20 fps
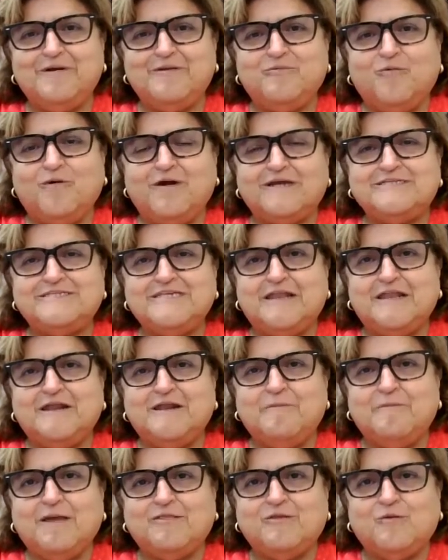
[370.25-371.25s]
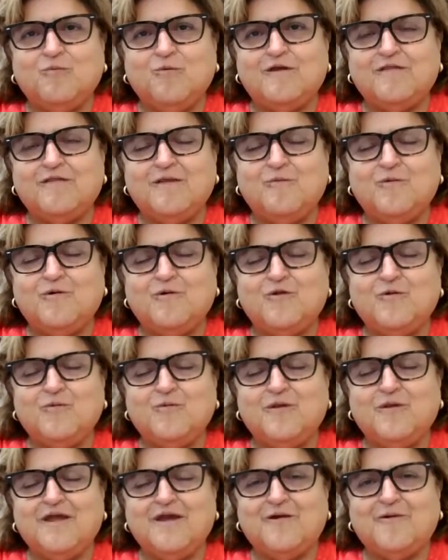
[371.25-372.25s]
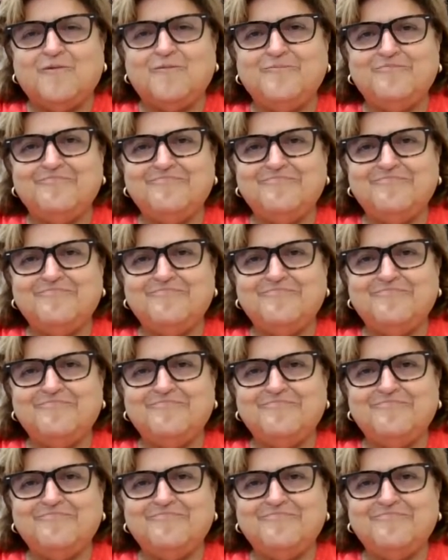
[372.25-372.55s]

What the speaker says: but we're excited about the work that we're doing here.